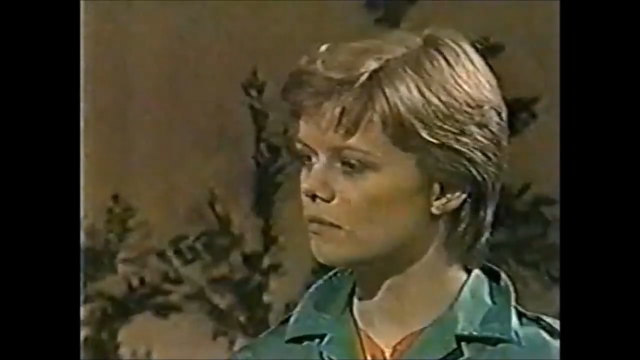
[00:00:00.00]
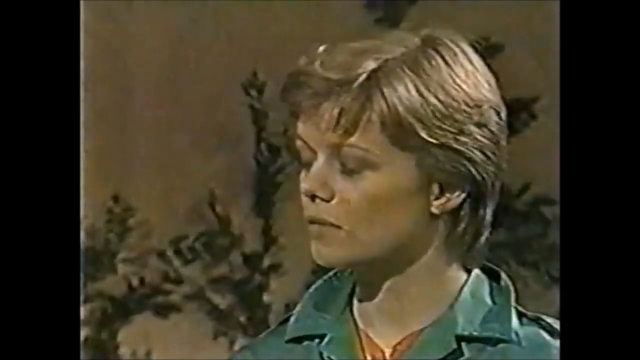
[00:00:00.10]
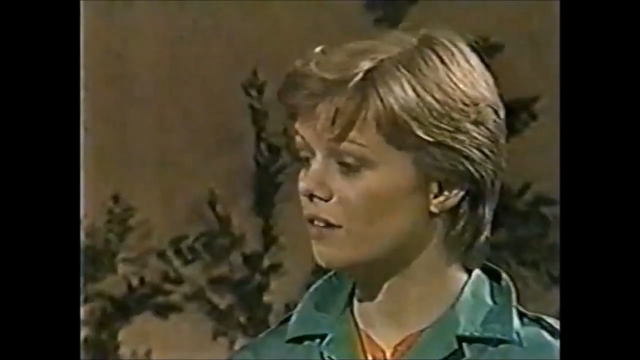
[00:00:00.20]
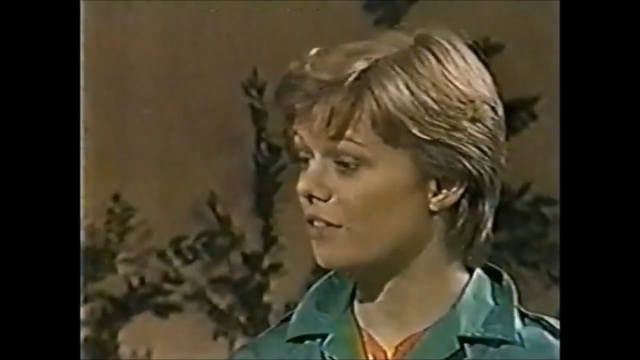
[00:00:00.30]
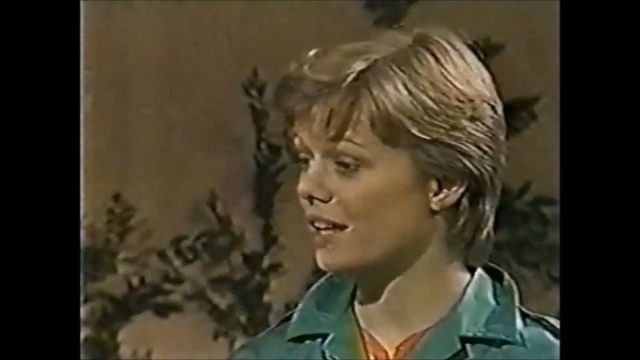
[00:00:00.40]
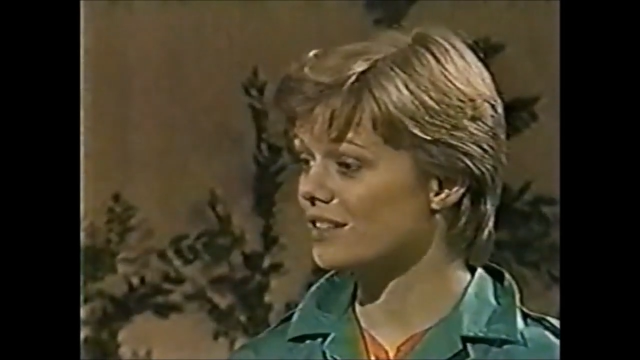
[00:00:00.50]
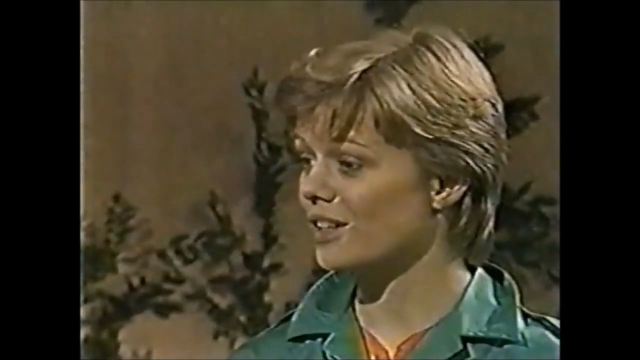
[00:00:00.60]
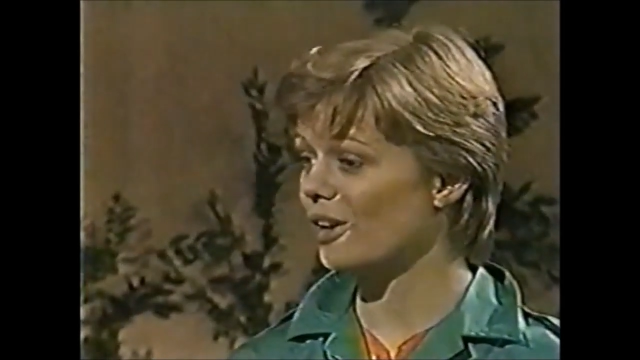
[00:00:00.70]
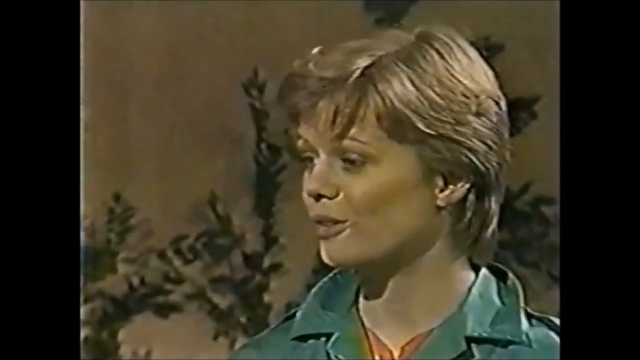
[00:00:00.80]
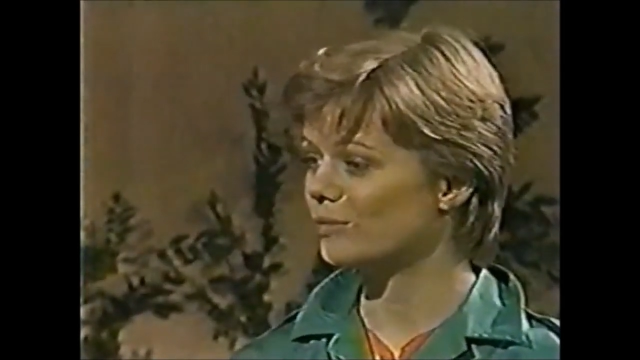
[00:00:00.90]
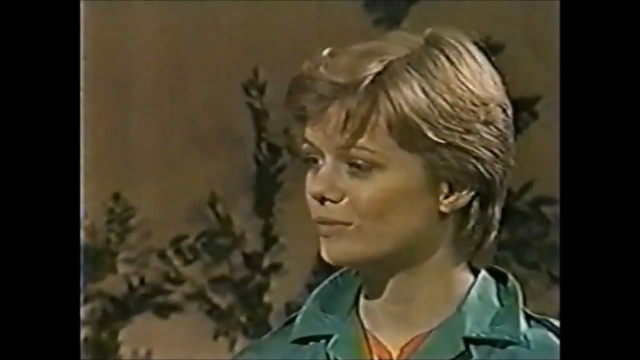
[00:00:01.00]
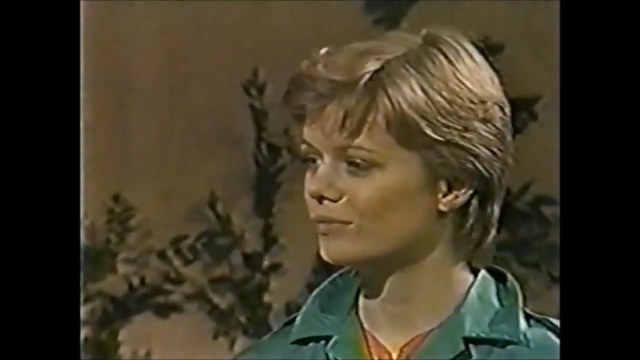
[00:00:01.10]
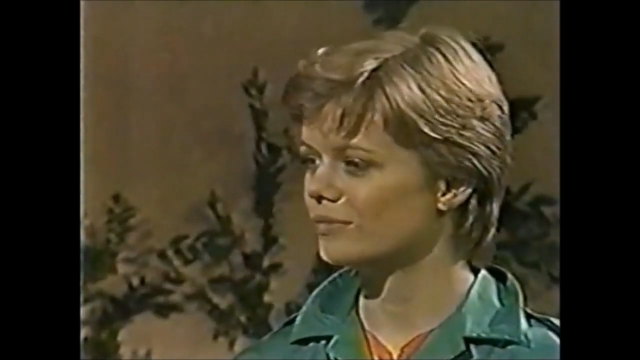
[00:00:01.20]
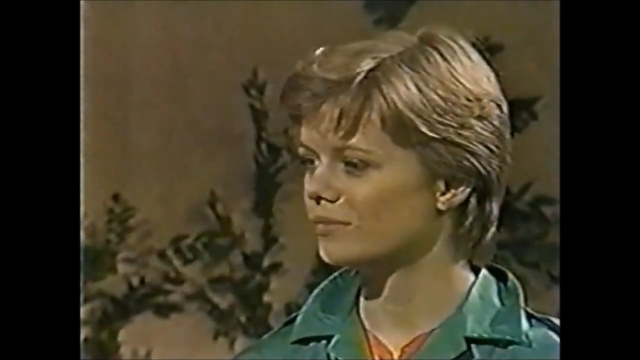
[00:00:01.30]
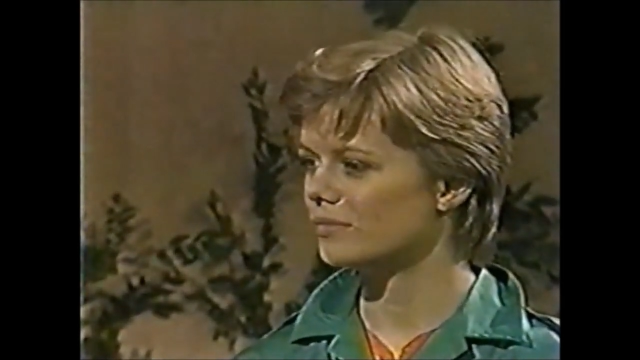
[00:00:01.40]
If that's so,
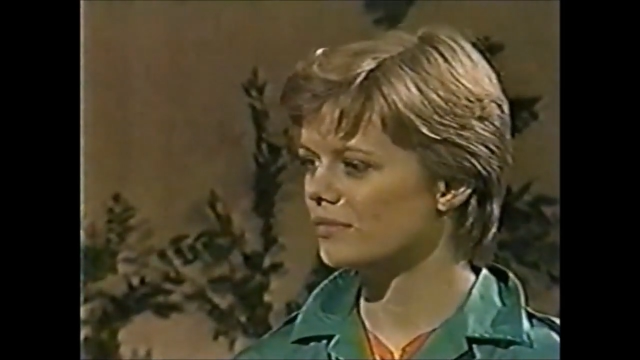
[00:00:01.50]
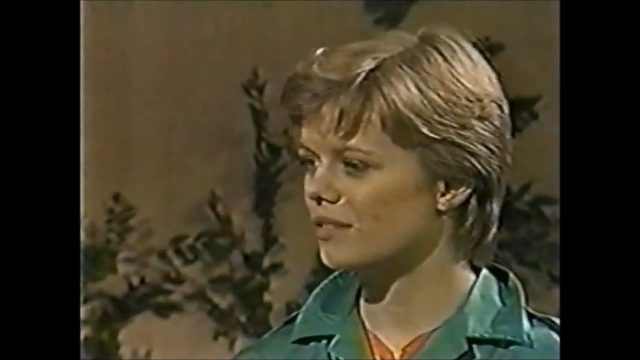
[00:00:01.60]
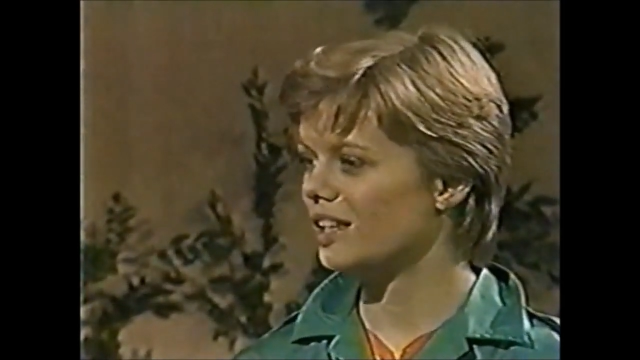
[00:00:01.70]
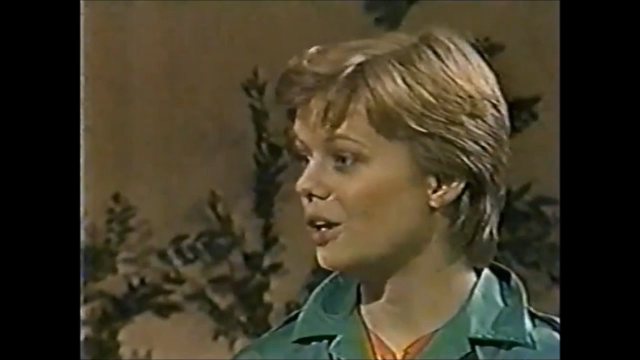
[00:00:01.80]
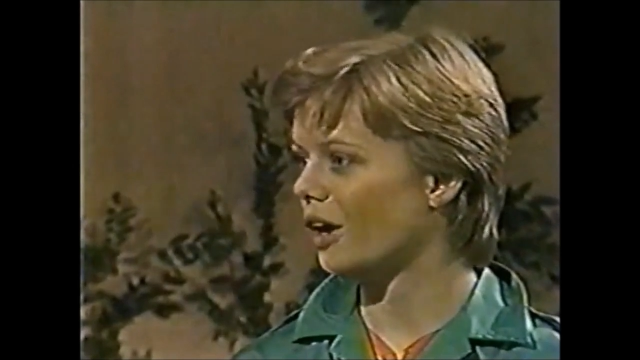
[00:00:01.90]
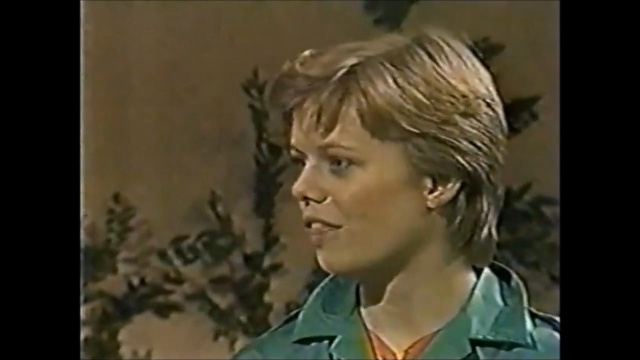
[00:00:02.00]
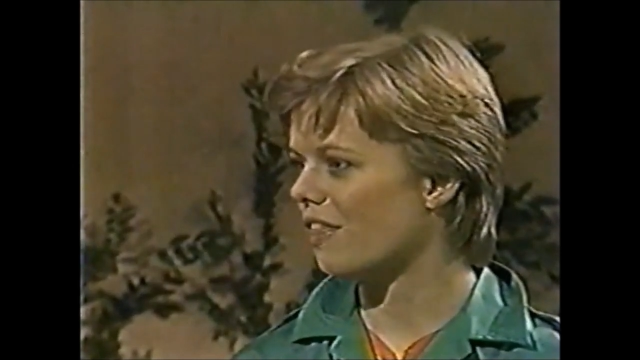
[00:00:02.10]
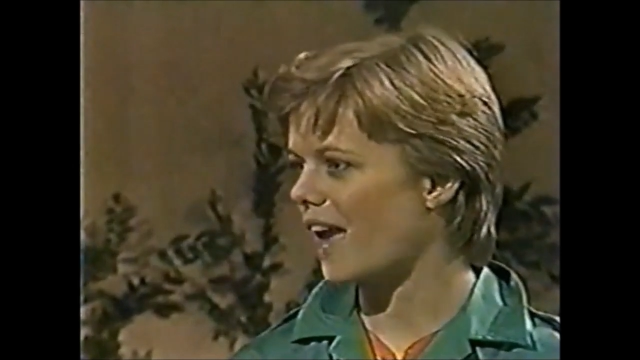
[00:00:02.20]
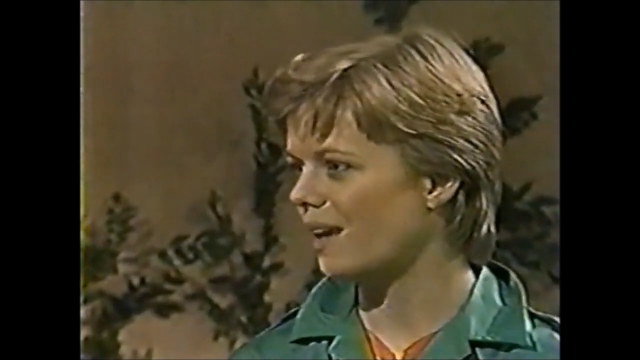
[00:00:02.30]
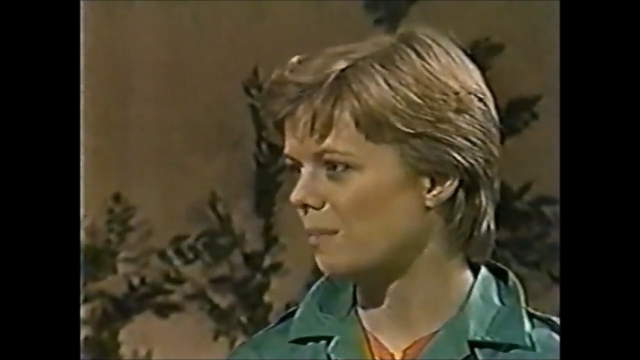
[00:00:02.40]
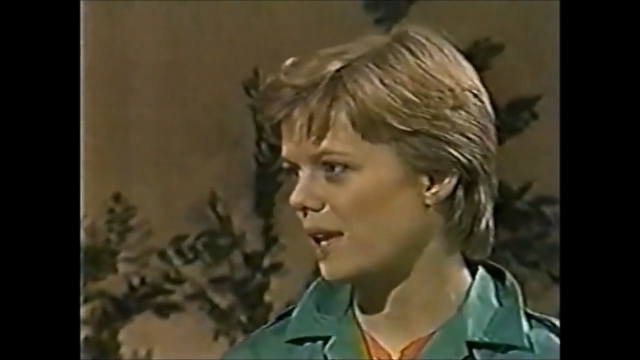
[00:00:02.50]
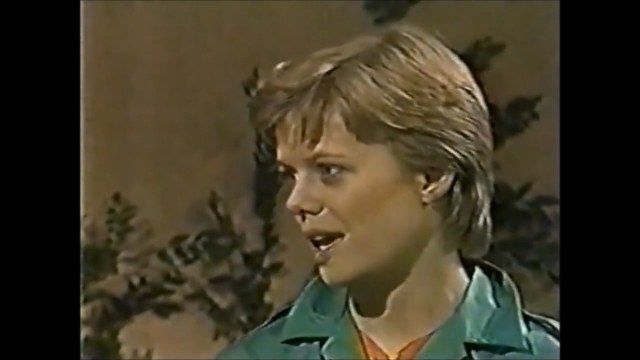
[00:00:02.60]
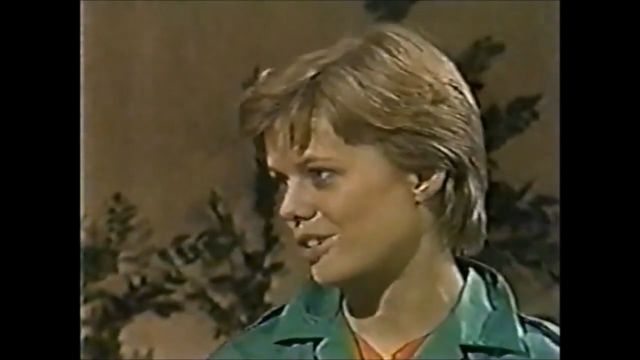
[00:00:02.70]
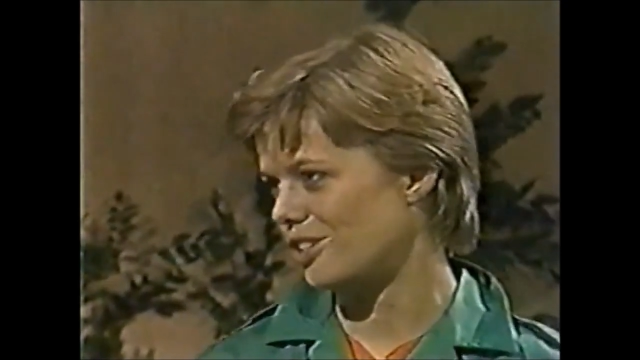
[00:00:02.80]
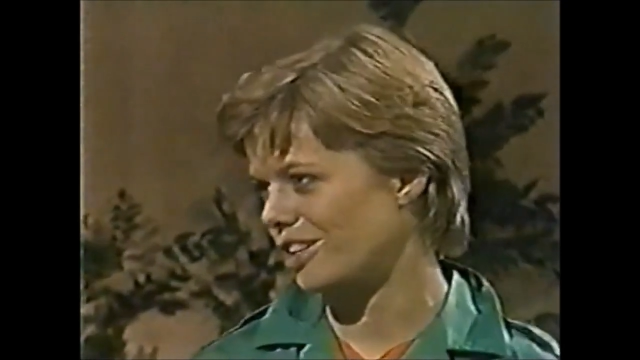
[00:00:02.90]
then you ought to thank me,
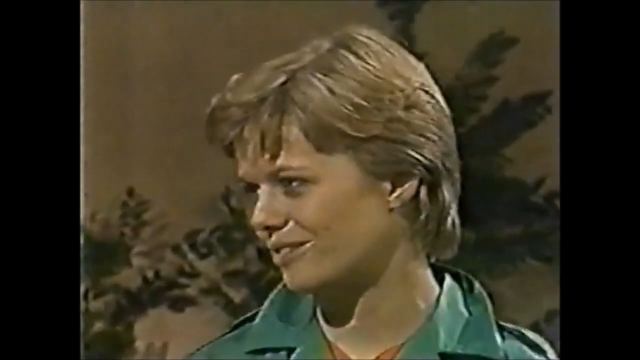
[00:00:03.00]
Angie.